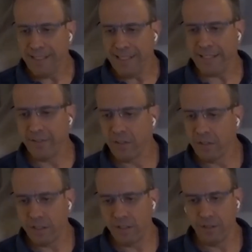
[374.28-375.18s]

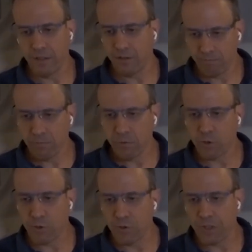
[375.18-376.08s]

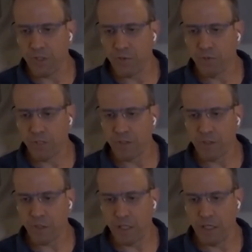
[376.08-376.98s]
to continue this
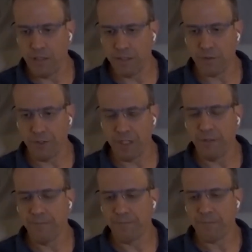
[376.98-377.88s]

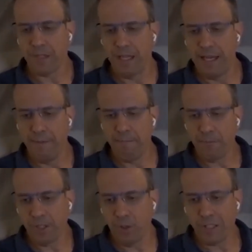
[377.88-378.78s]
thing,
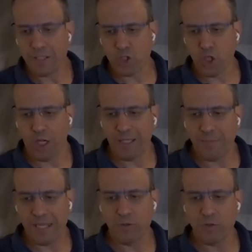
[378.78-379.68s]
let's talk
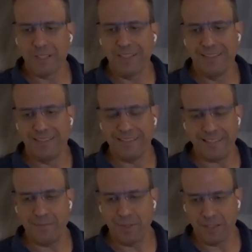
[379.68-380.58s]
about the
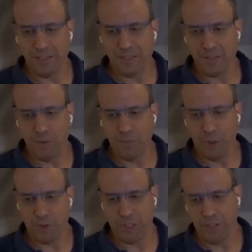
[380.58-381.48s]
team that is
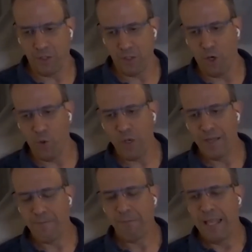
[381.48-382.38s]
composing it. So
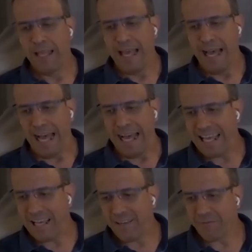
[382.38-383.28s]
I
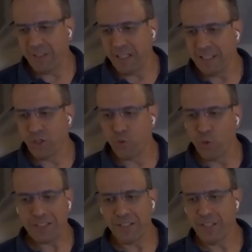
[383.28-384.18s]
have
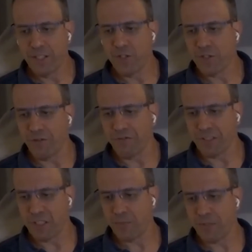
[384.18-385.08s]
20 years of
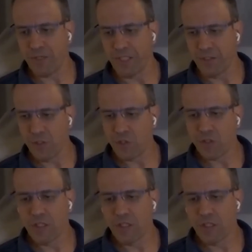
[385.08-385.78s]
experience